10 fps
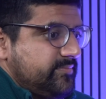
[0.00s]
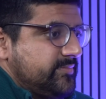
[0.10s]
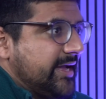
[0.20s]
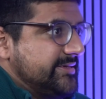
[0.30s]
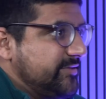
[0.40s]

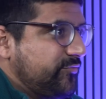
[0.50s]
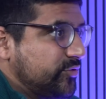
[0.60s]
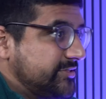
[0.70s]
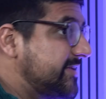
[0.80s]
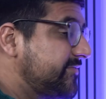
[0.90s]

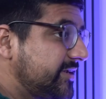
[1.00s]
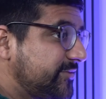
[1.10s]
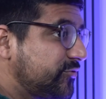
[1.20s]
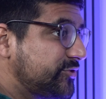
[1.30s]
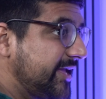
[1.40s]
1947,
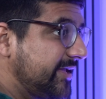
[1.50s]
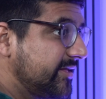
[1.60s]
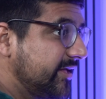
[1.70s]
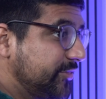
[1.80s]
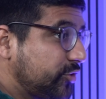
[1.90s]
1948,
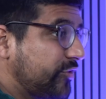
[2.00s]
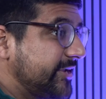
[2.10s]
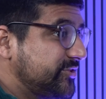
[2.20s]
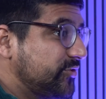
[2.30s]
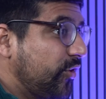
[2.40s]
the
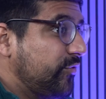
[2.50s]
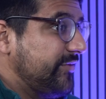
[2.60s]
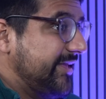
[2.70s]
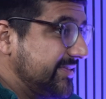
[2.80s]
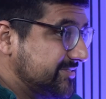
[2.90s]
creation of
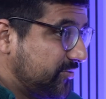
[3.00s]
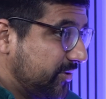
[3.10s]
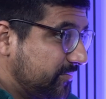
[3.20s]
Israel.